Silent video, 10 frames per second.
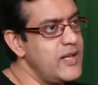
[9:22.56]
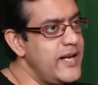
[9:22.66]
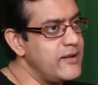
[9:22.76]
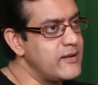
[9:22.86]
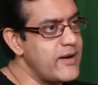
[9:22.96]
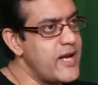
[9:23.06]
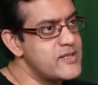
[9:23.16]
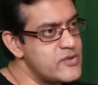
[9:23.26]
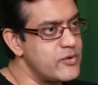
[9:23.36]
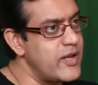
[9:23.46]
leading the
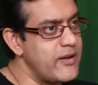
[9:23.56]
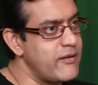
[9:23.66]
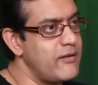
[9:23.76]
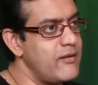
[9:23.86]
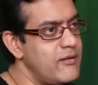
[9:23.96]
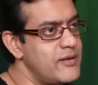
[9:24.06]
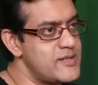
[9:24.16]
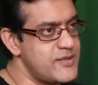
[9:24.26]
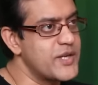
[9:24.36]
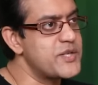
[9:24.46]
rats to their
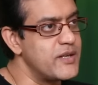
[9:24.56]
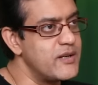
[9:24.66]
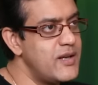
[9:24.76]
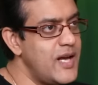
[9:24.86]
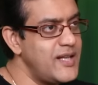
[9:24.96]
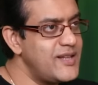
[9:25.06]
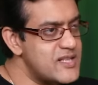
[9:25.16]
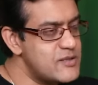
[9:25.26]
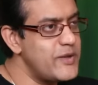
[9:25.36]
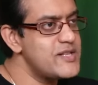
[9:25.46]
destruction. And
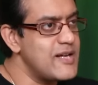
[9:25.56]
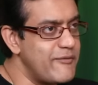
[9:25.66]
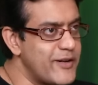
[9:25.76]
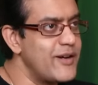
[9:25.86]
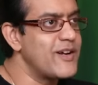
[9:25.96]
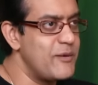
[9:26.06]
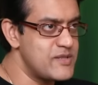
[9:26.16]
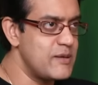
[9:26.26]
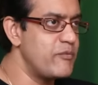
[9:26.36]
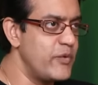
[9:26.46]
that's when Savarkar
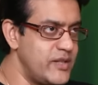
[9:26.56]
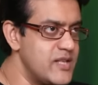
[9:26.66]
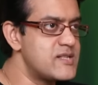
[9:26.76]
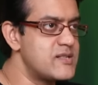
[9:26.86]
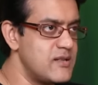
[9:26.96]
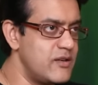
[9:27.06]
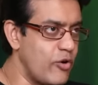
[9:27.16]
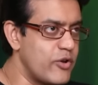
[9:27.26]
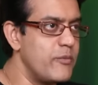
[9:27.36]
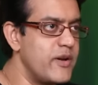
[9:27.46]
comes up with this
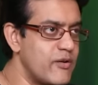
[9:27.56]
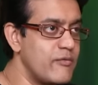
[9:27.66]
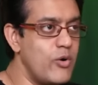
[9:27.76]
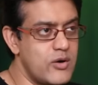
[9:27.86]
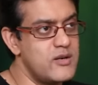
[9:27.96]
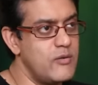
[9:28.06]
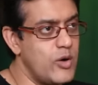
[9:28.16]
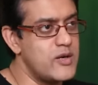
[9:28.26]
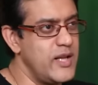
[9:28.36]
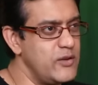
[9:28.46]
document of
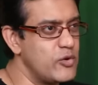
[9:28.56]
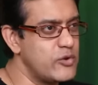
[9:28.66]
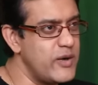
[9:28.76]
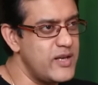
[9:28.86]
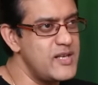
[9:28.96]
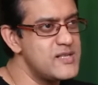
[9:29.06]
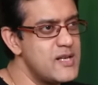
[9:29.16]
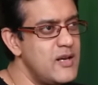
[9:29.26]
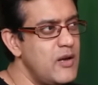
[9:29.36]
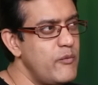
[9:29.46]
what Hindutva
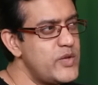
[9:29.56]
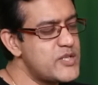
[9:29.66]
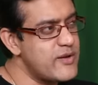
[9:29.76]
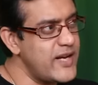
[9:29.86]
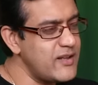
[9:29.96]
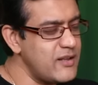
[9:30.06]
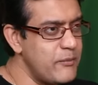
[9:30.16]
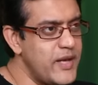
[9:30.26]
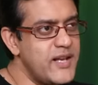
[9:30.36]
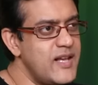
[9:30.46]
is, which right at
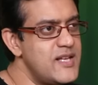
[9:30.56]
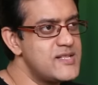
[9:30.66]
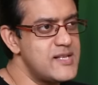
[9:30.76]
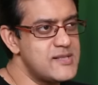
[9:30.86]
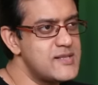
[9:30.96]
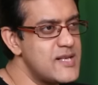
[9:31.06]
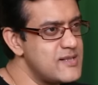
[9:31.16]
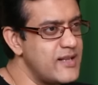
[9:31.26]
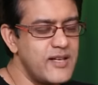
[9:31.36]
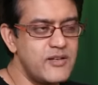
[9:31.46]
the beginning, he says this
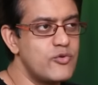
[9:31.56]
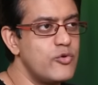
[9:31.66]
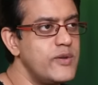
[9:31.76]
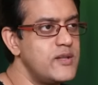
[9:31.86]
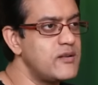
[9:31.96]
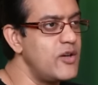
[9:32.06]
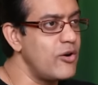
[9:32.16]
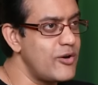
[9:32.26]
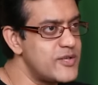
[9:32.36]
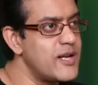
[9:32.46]
has nothing to do with the
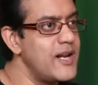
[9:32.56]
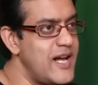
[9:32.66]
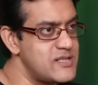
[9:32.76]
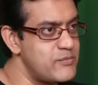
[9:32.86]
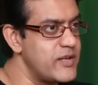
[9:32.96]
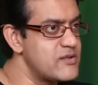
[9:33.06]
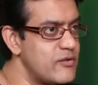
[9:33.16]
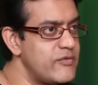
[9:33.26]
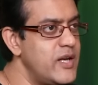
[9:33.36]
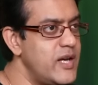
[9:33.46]
theological
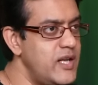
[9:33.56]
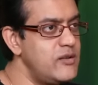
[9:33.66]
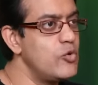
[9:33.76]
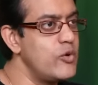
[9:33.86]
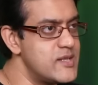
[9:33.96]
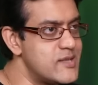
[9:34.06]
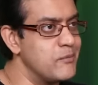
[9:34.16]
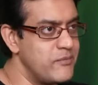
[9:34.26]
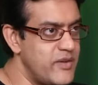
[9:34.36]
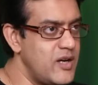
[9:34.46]
aspects of
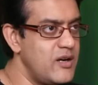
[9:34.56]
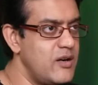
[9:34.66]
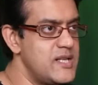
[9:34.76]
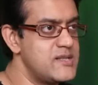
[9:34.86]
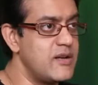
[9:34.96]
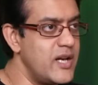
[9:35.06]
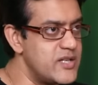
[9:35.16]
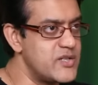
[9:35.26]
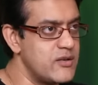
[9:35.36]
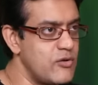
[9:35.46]
Hinduism as a
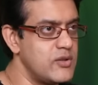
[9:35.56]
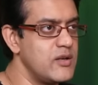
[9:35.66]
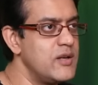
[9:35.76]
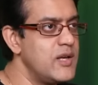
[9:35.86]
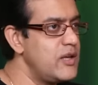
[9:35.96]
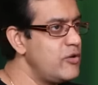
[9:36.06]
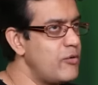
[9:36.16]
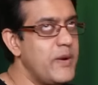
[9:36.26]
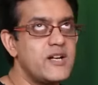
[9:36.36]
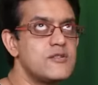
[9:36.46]
religion or the,
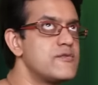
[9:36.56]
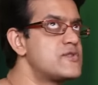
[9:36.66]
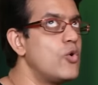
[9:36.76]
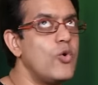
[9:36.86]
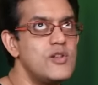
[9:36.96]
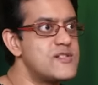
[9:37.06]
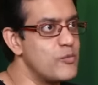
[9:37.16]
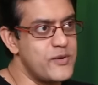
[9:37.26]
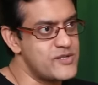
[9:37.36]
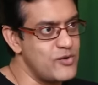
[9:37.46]
matters of soul,
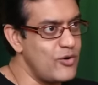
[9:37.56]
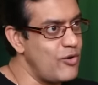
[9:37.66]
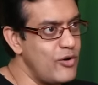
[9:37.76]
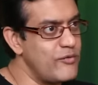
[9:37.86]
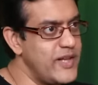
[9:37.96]
super soul, all